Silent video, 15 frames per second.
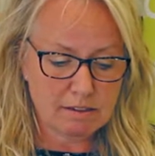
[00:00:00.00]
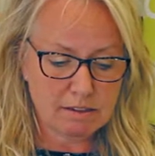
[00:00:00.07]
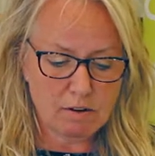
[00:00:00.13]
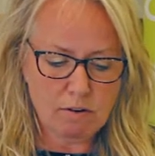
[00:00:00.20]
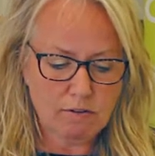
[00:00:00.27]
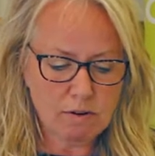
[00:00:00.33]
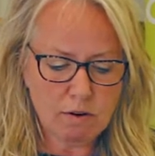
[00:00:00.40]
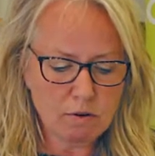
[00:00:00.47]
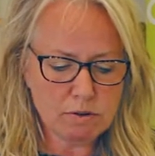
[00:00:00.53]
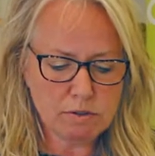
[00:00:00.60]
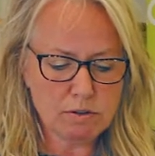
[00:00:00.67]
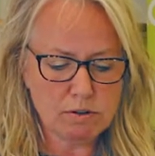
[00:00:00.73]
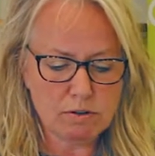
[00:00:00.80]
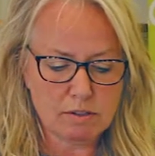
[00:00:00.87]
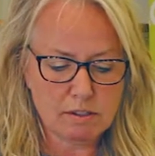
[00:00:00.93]
No, of
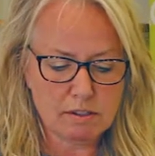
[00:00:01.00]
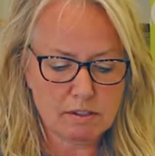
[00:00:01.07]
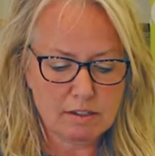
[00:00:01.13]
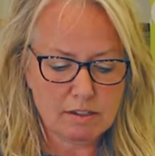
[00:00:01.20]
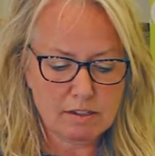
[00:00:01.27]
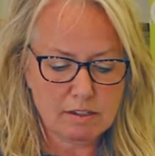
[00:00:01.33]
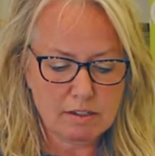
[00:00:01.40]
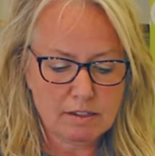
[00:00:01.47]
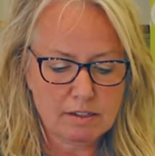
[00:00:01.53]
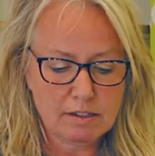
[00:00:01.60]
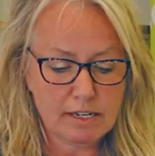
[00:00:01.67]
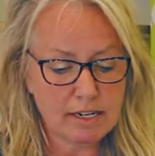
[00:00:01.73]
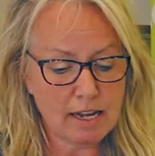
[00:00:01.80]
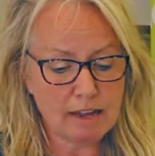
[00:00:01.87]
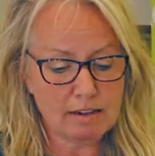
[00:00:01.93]
course not,
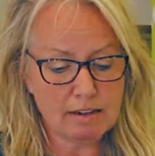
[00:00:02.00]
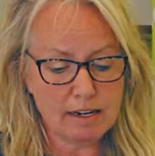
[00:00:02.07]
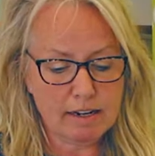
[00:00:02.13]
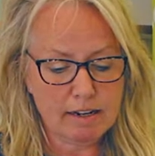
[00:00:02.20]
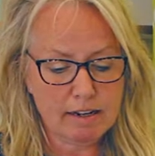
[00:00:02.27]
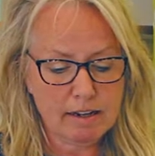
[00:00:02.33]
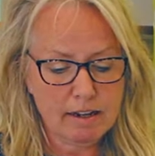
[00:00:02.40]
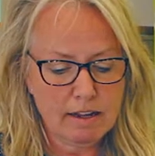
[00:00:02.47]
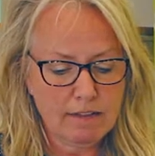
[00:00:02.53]
said Kathleen,